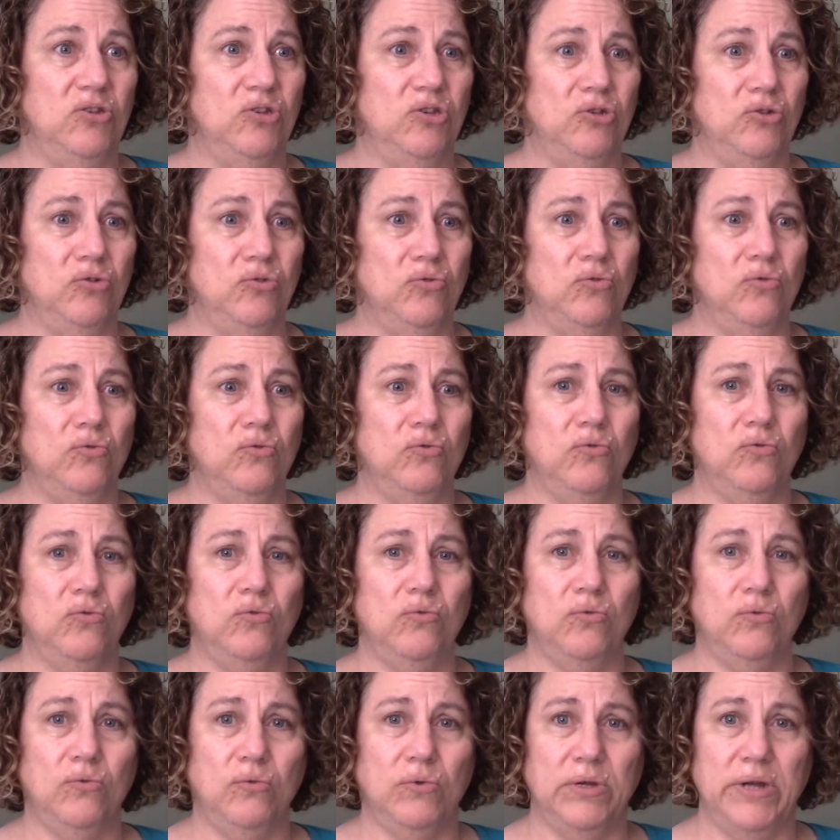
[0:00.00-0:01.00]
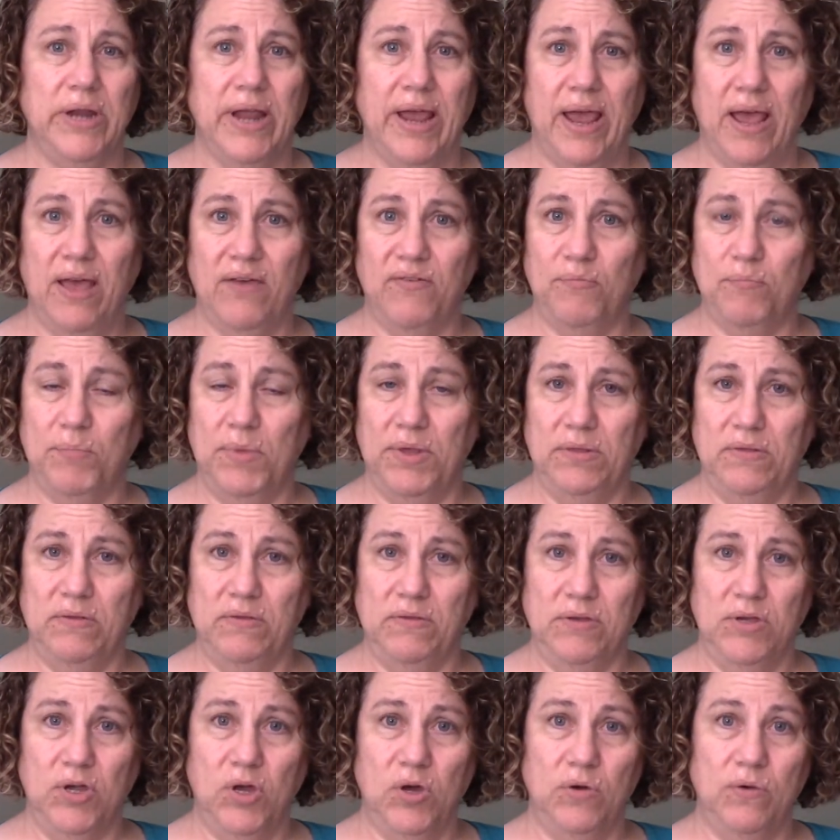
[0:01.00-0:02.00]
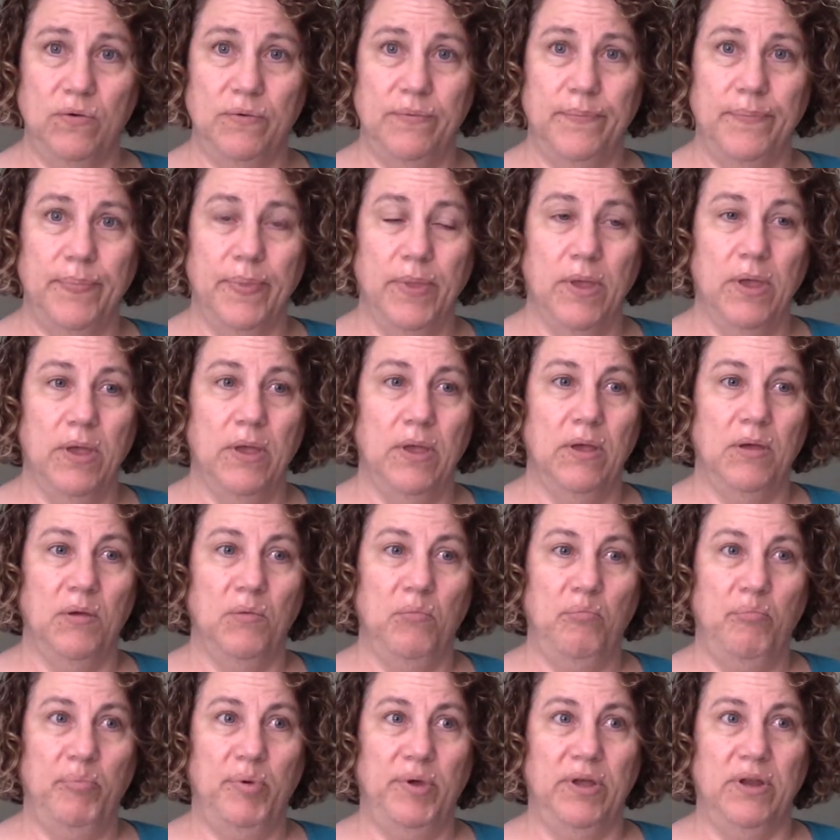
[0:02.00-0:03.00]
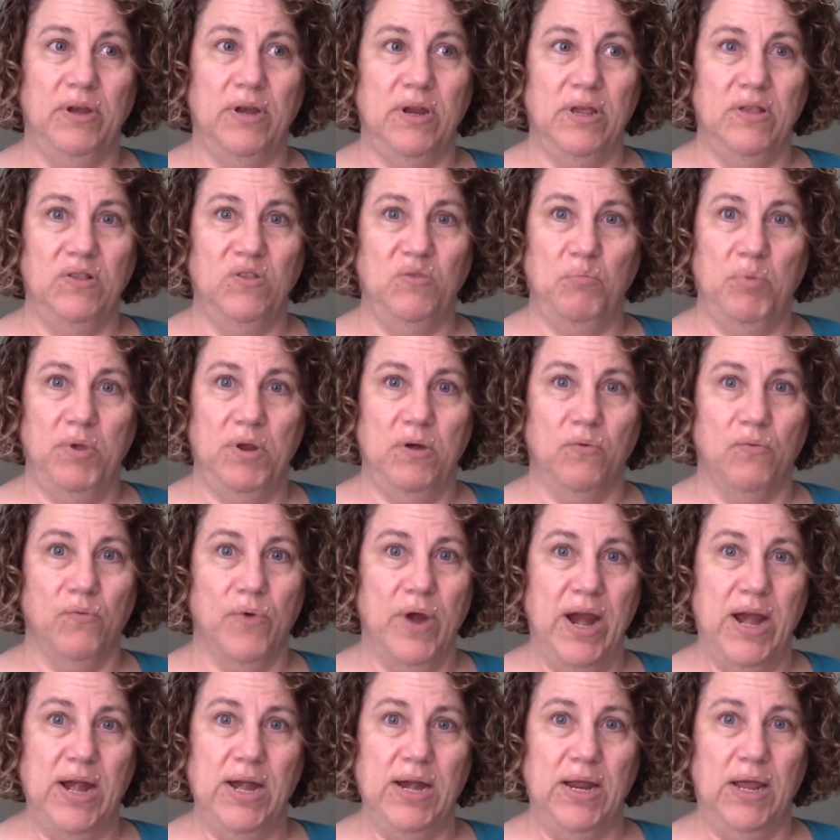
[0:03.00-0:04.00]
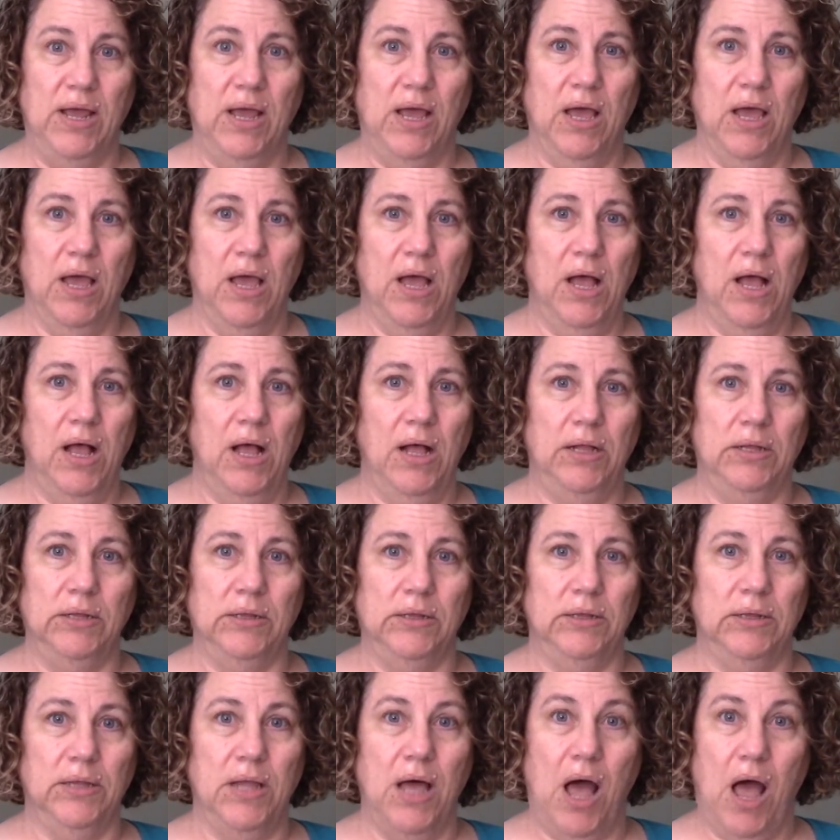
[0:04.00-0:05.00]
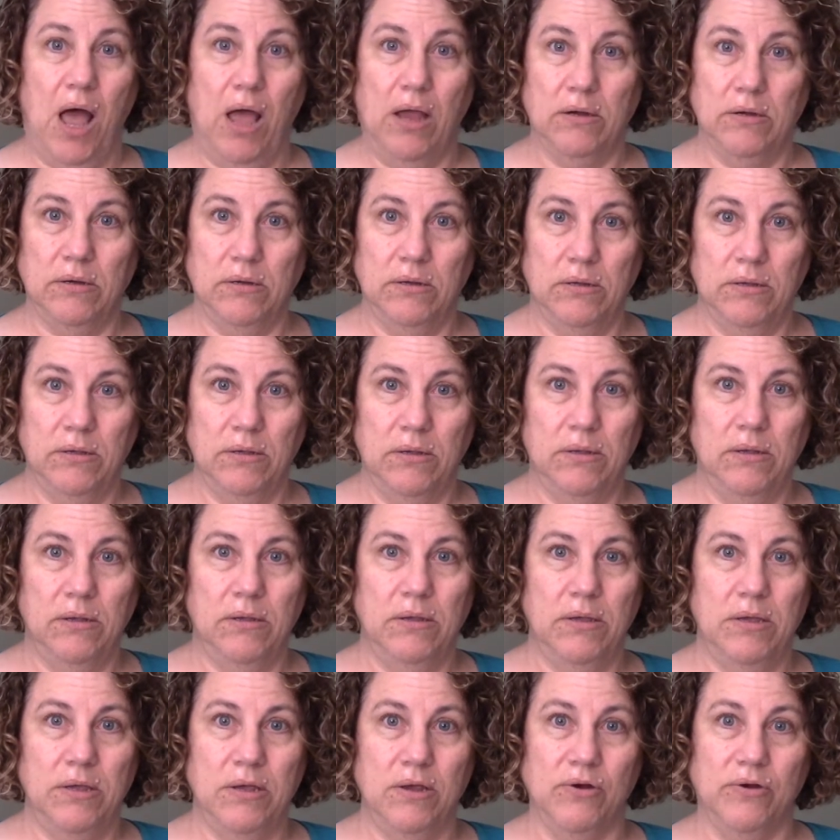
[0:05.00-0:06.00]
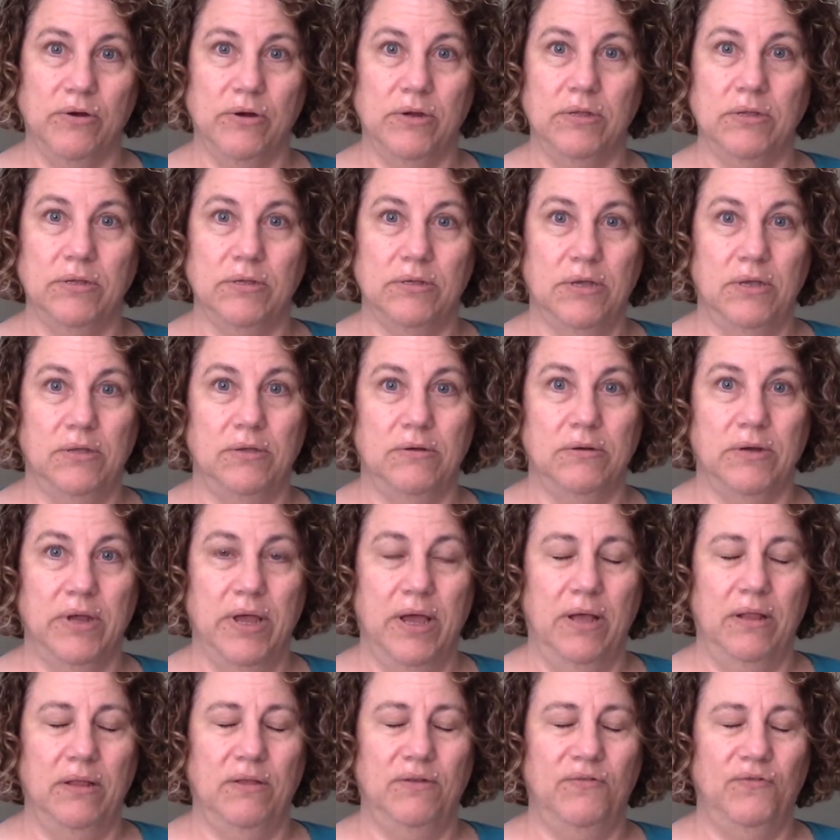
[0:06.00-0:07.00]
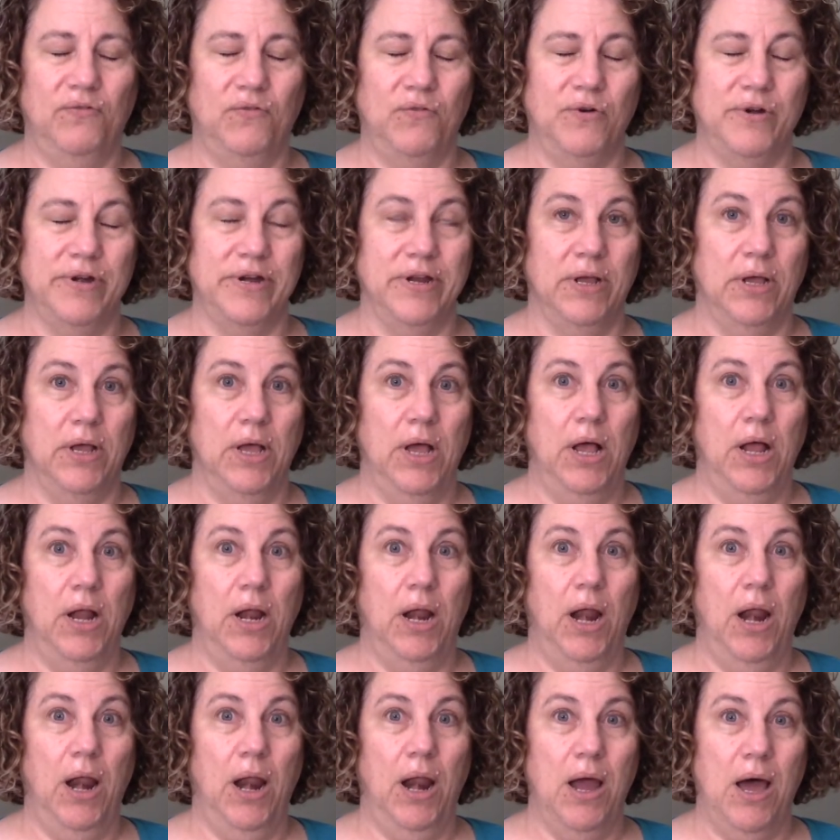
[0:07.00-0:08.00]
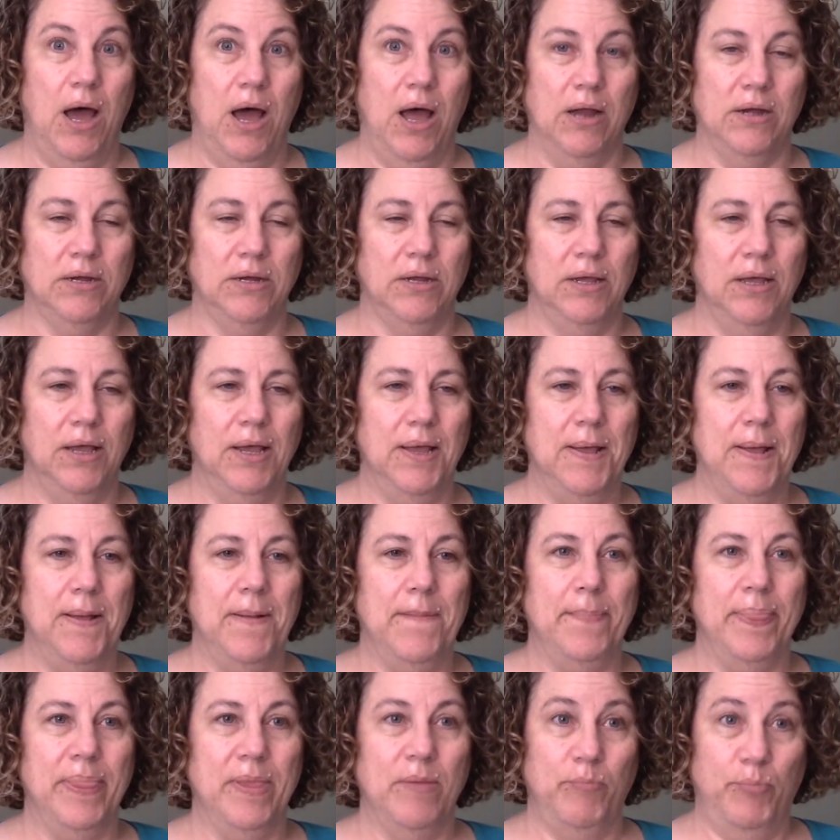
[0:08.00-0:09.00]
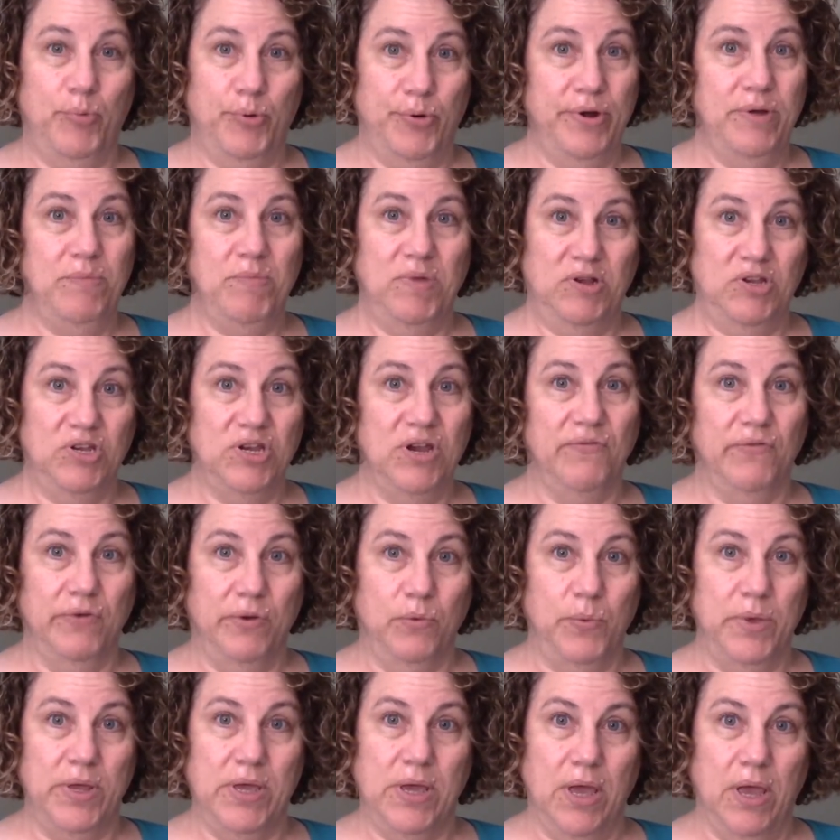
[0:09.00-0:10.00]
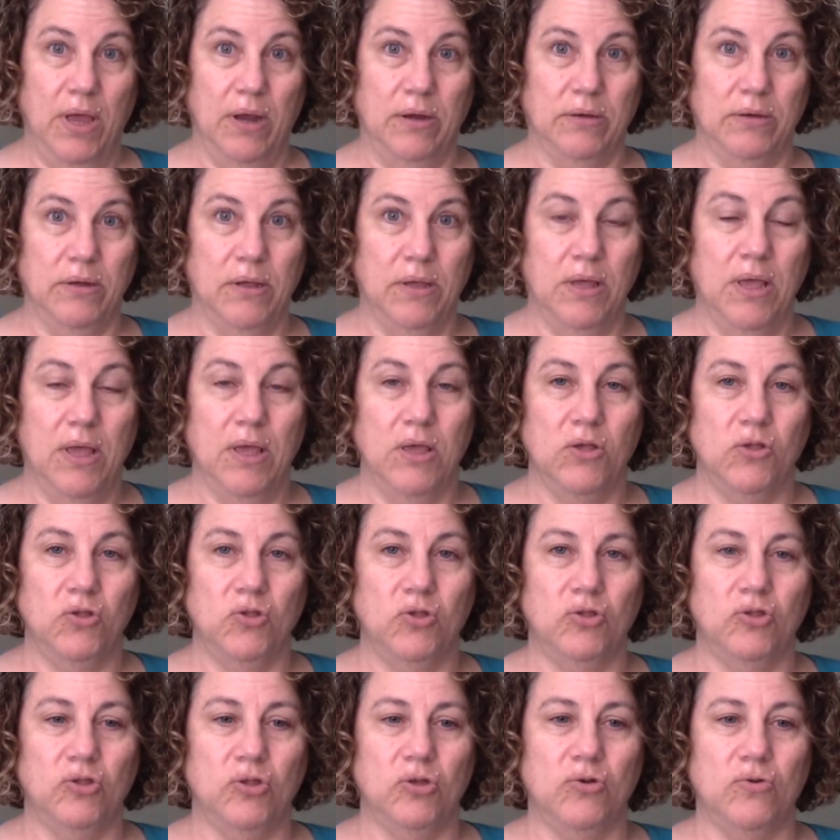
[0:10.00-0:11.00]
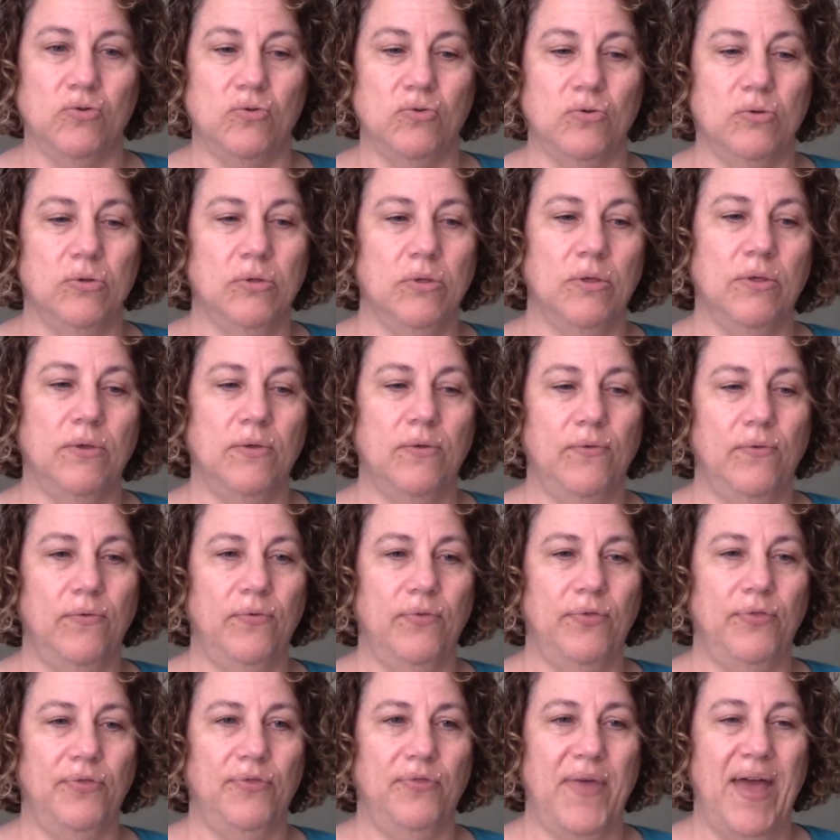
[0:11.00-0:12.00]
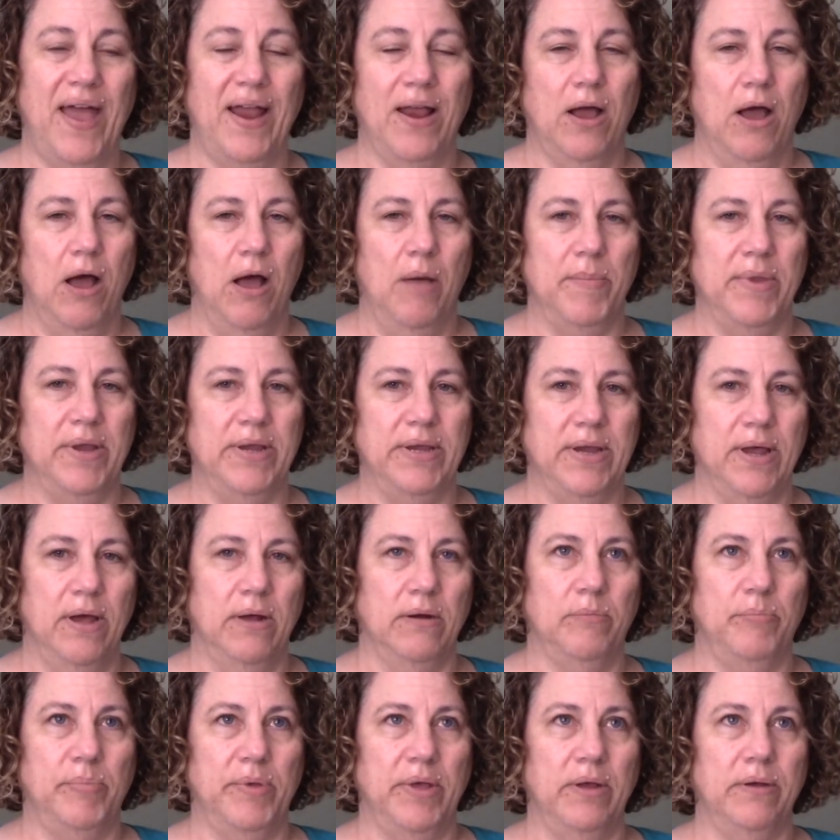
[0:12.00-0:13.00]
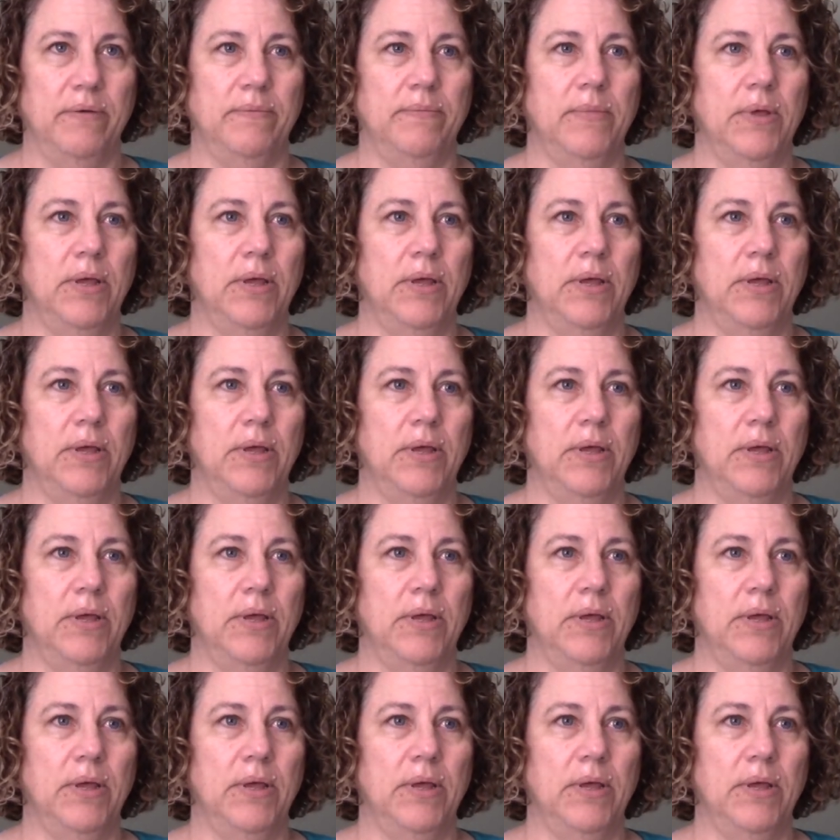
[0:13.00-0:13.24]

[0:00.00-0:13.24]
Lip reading: 2.5 months ago, but it's been raining a lot here in Southern California, a lot, pretty much every weekend. So that got me down a bit.